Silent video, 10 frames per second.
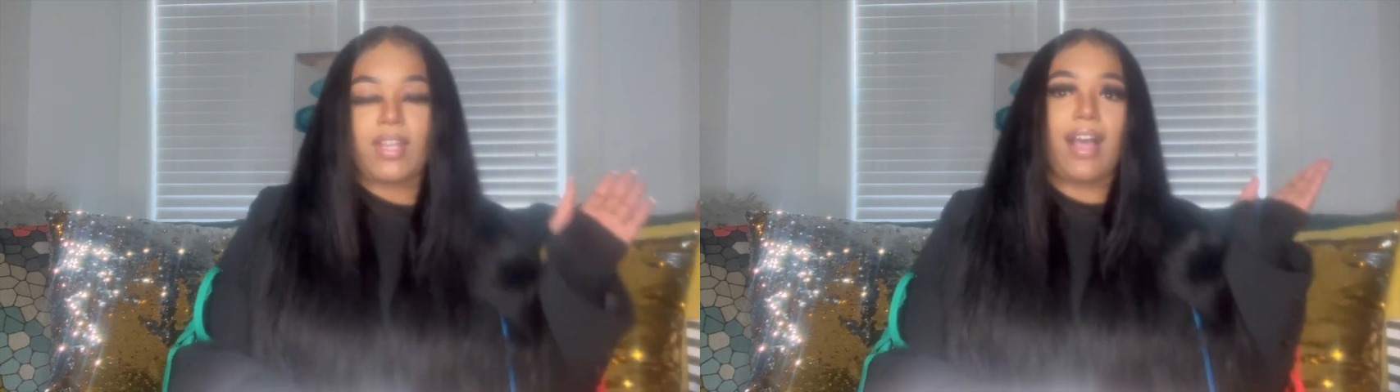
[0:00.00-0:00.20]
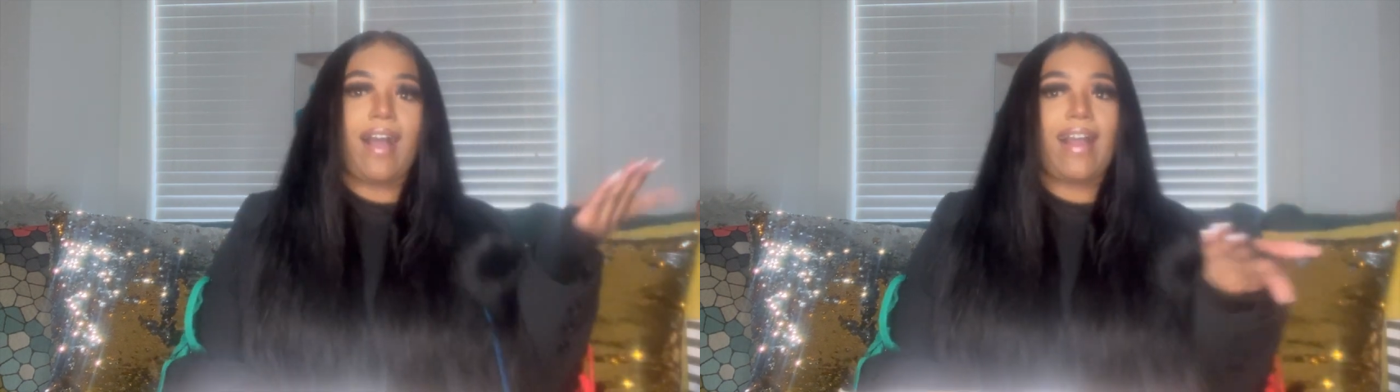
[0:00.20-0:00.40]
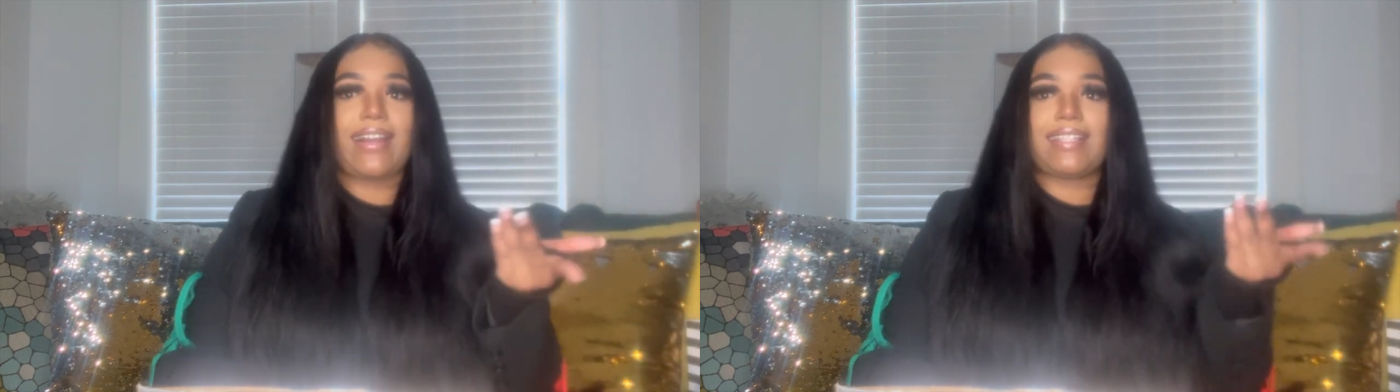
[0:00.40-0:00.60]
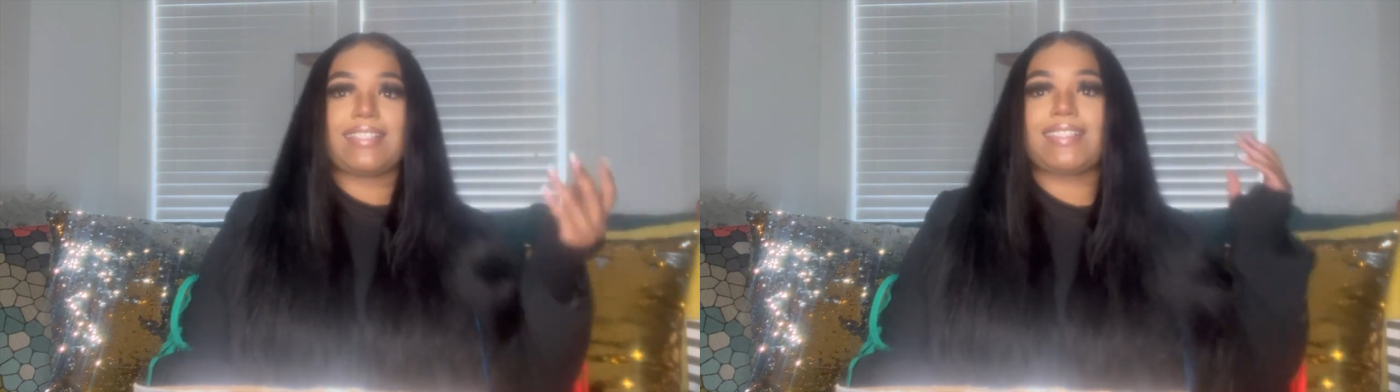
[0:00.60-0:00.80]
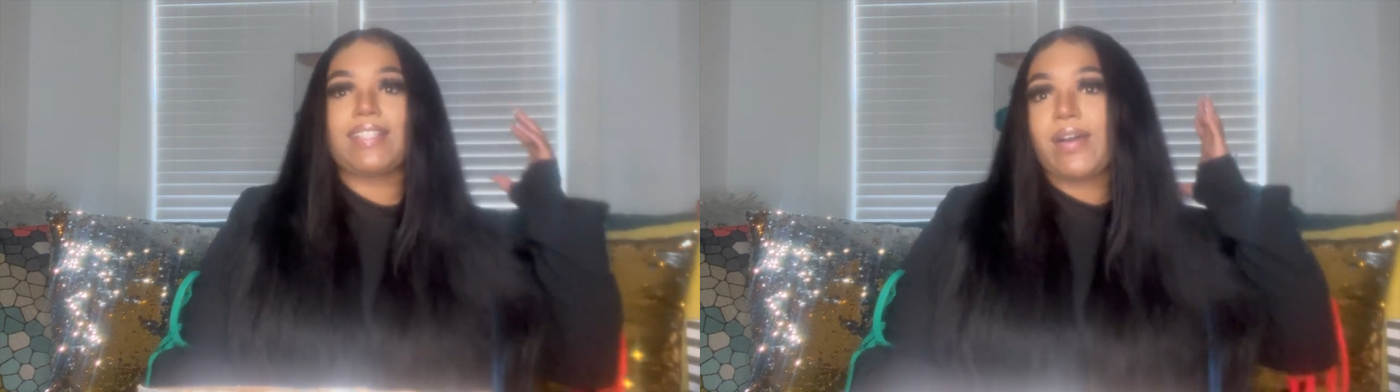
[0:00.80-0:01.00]
All right,
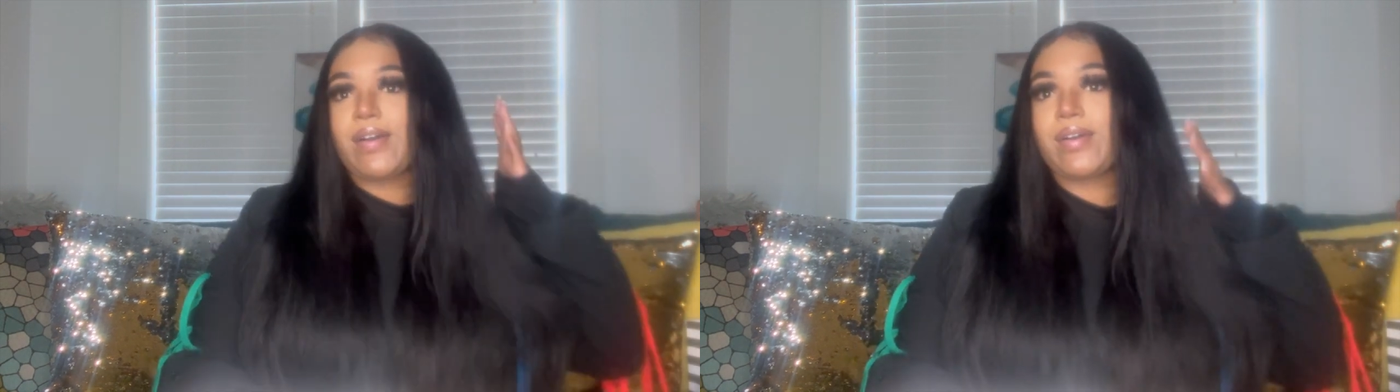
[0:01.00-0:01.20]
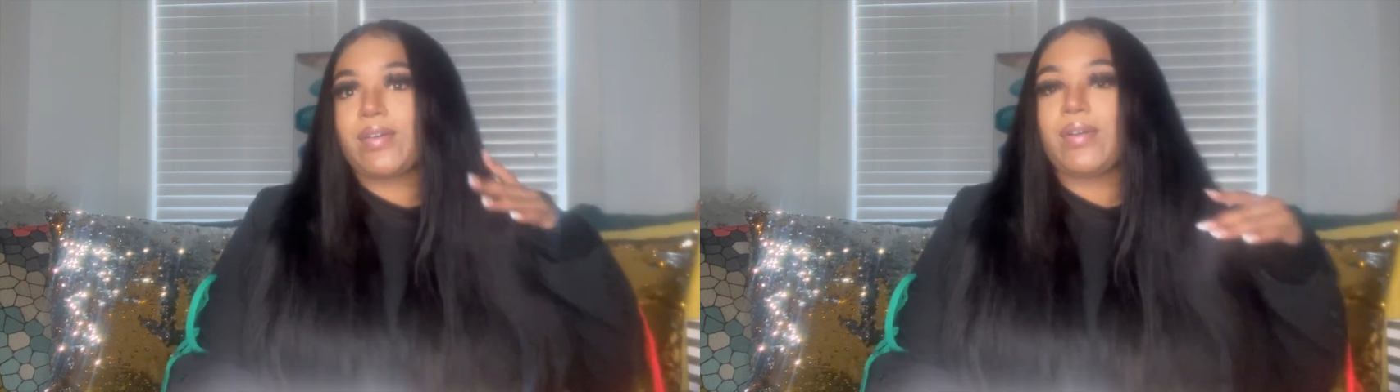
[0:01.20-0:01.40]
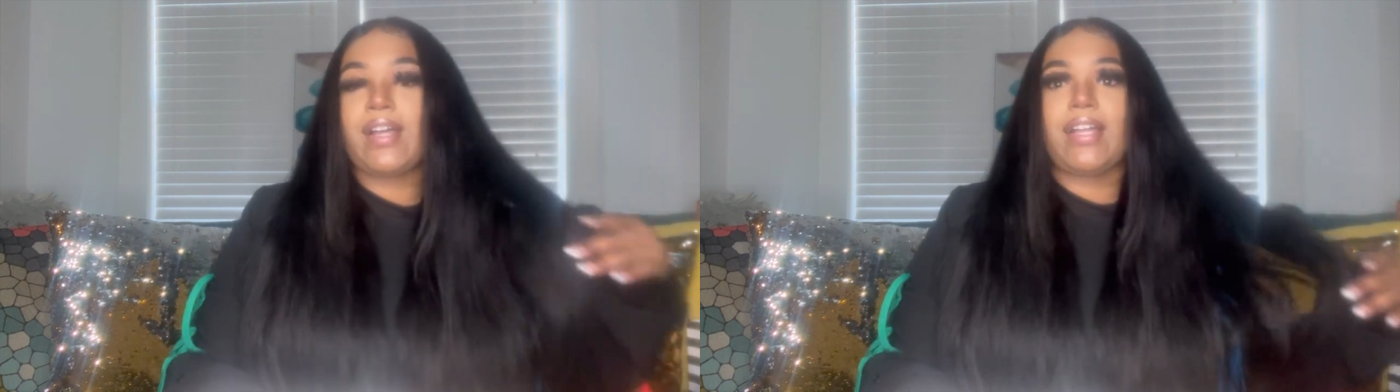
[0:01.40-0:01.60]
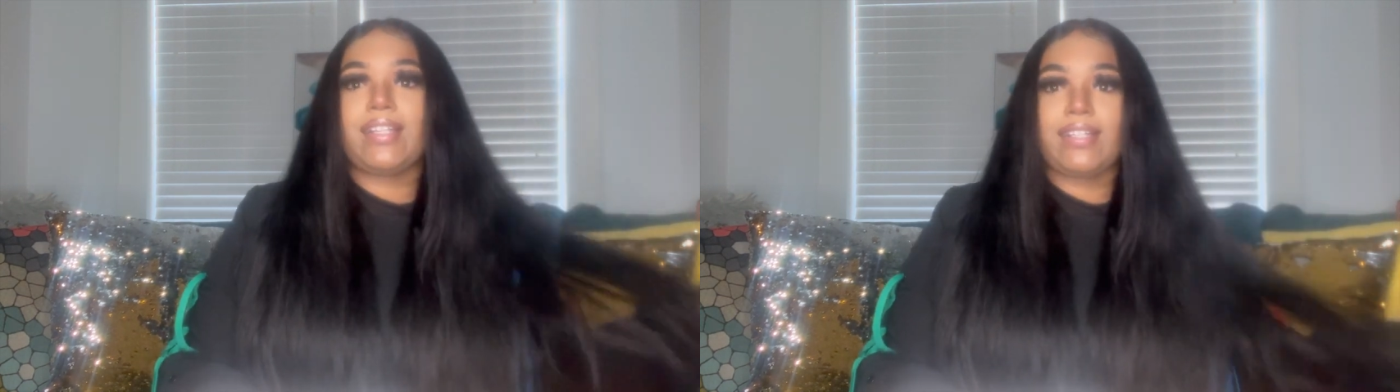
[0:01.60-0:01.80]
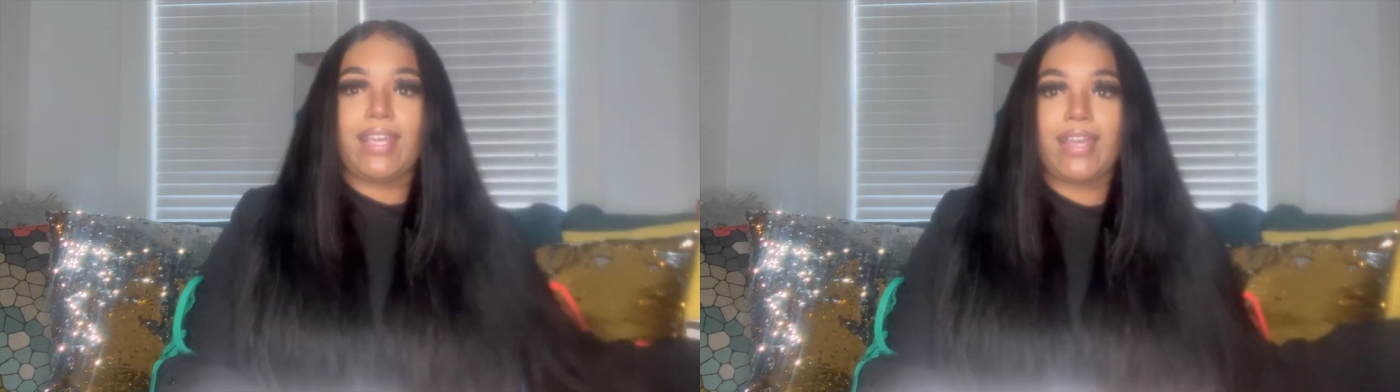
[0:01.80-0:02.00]
so
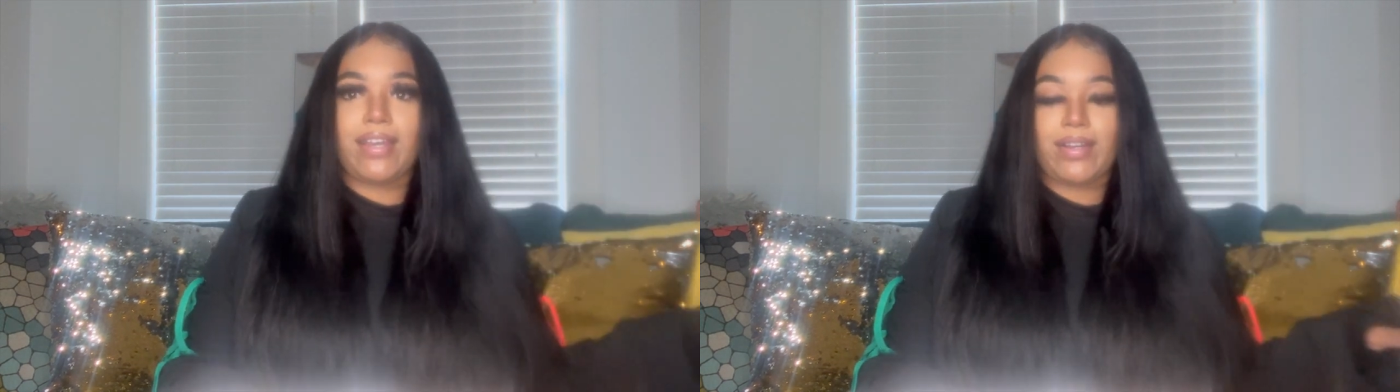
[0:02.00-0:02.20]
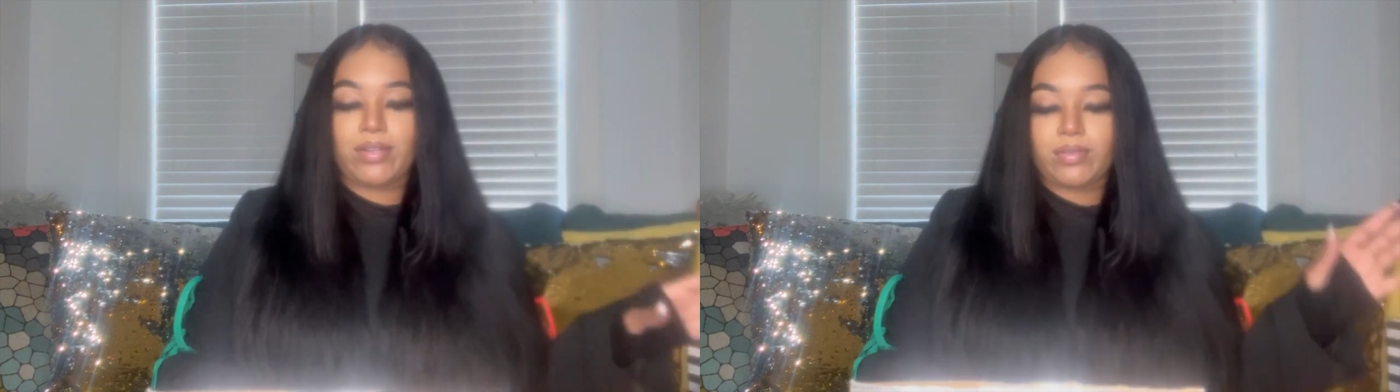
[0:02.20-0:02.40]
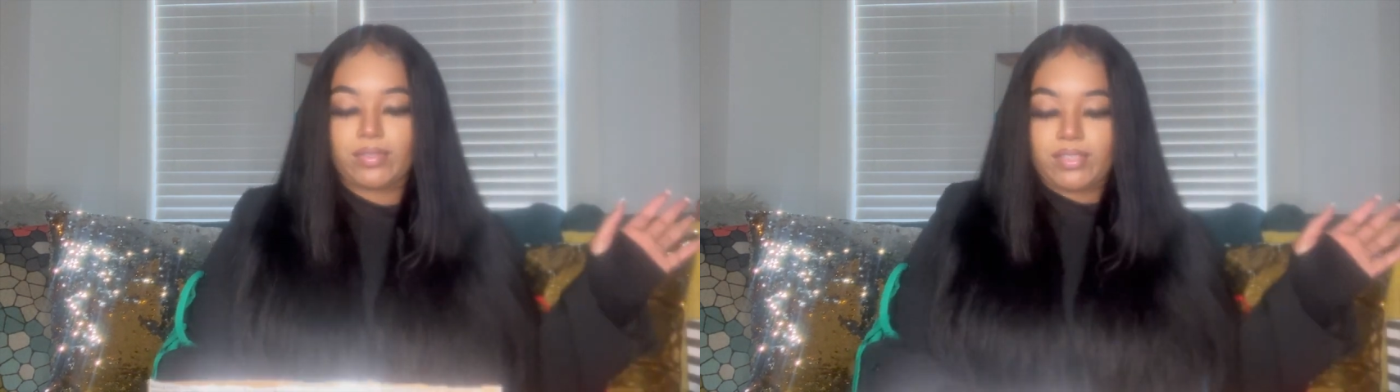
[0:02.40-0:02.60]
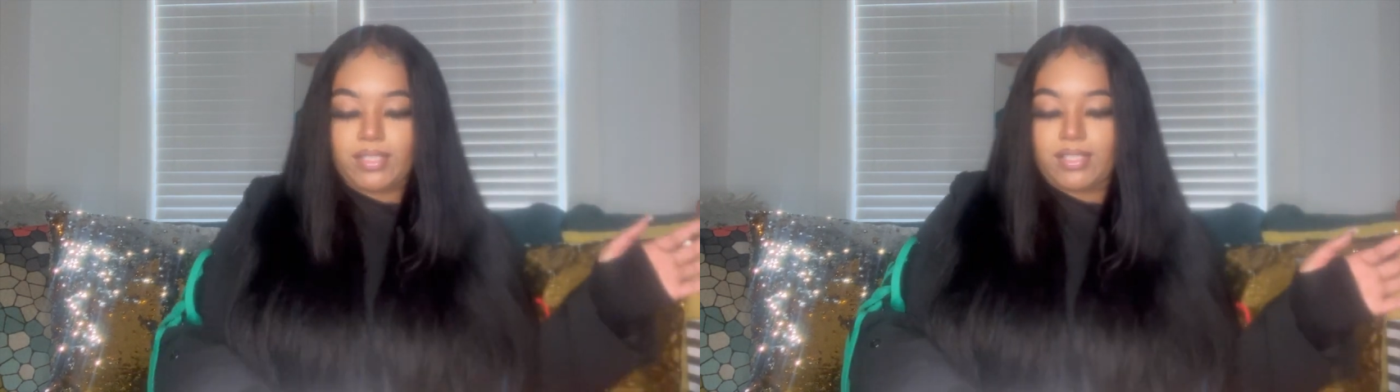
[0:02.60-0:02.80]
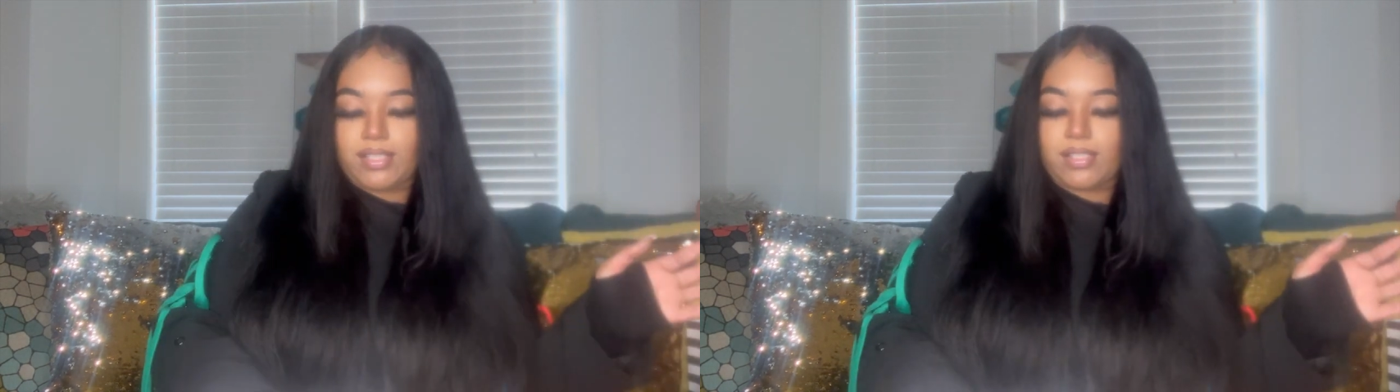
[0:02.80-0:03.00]
now to
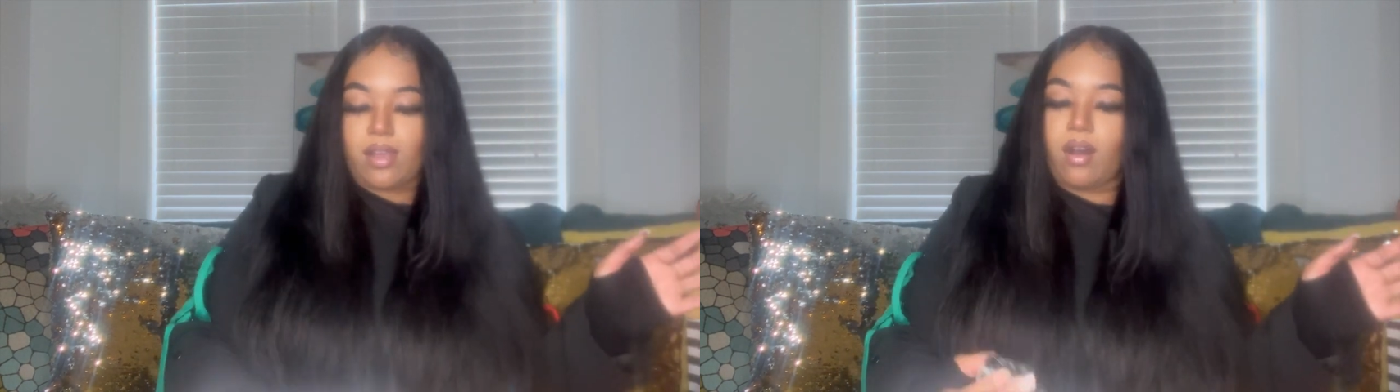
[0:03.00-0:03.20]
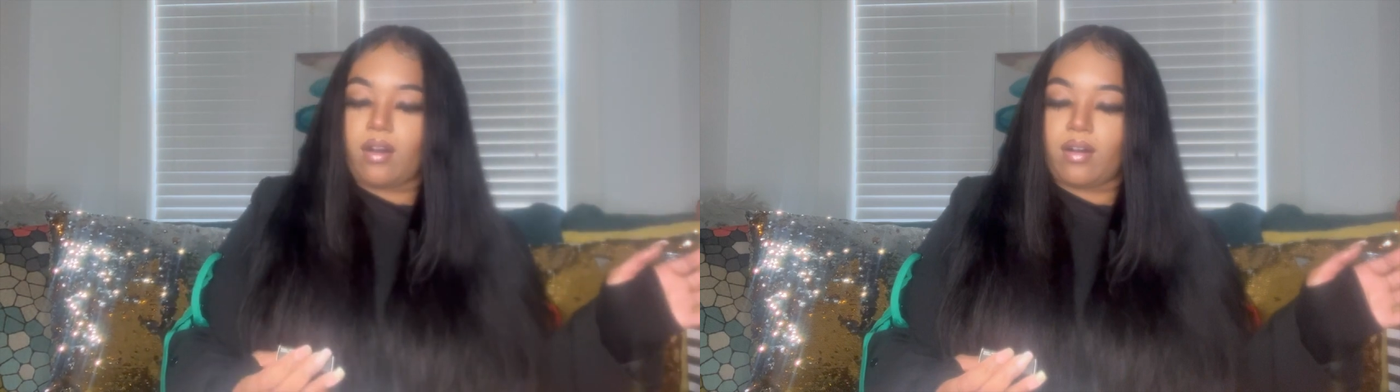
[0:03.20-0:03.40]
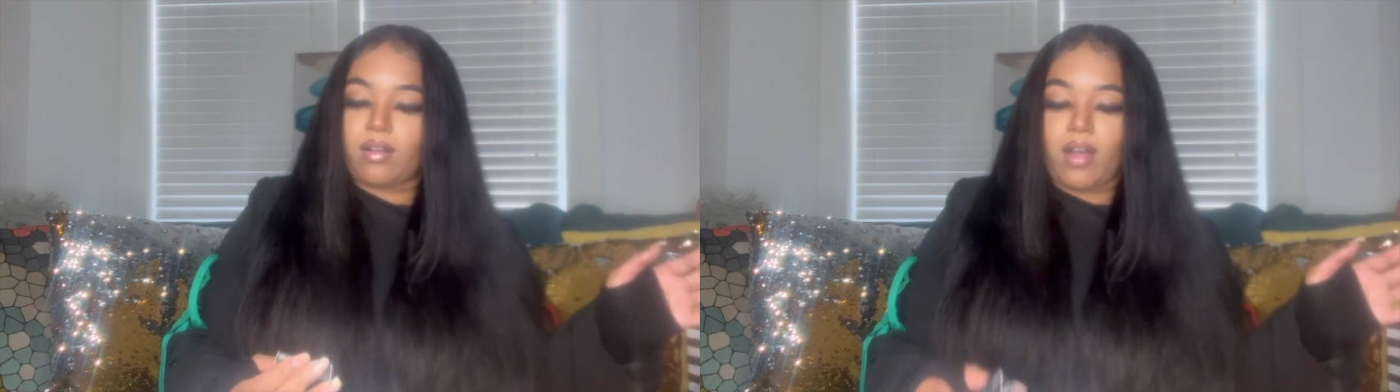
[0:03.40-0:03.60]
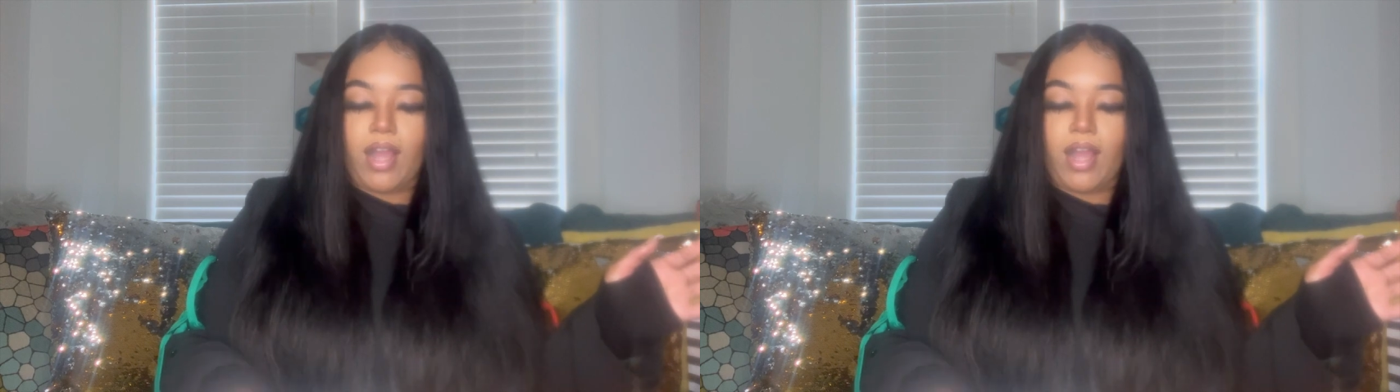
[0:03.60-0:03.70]
this haul.